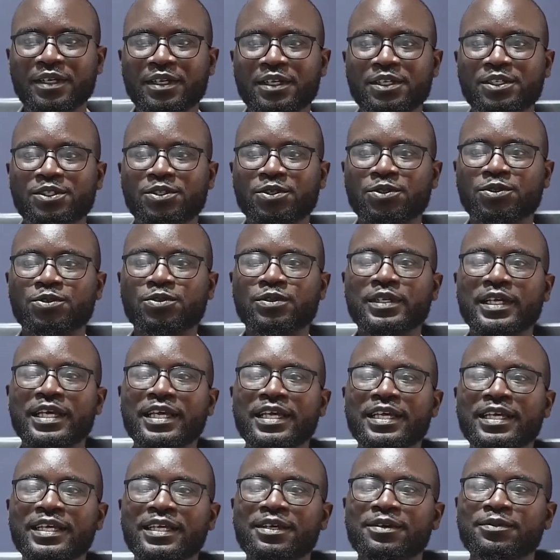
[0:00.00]
So
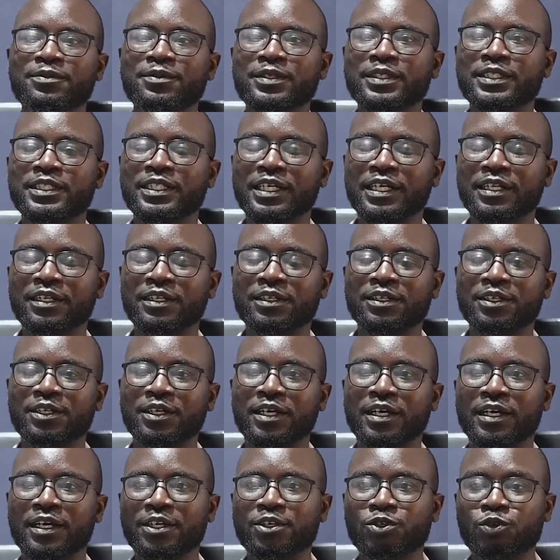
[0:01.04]
today we shall
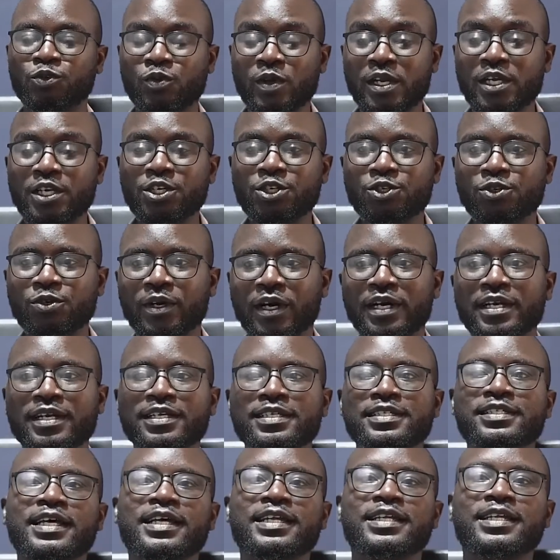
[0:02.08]
dwell into
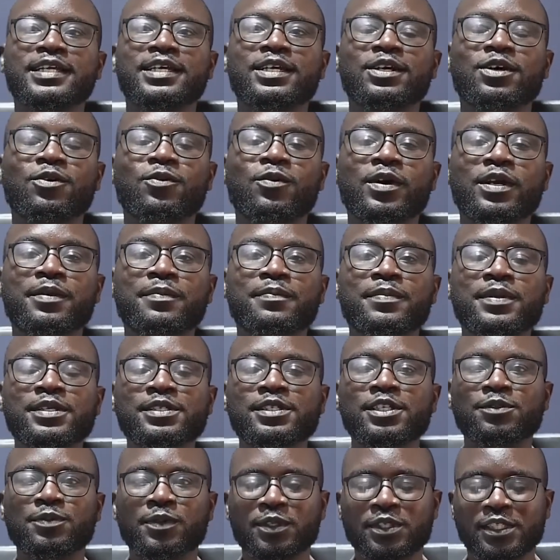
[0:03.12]
understanding what
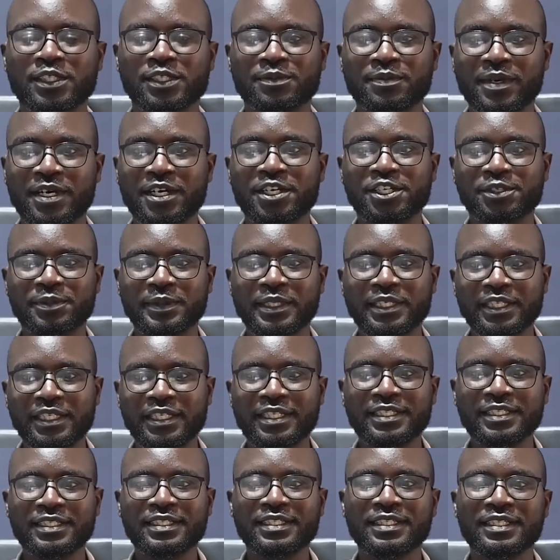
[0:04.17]
business process management
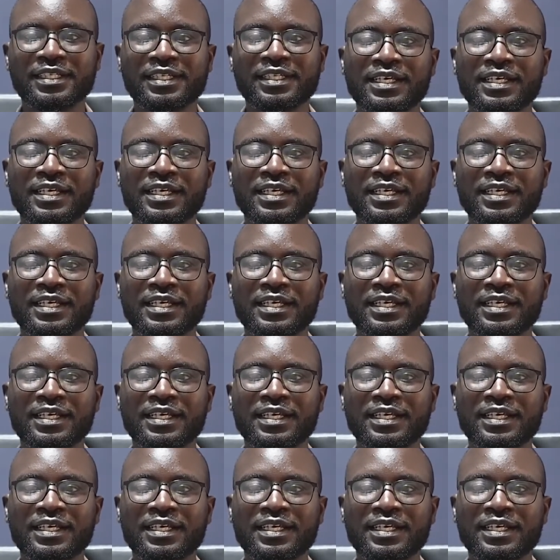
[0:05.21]
is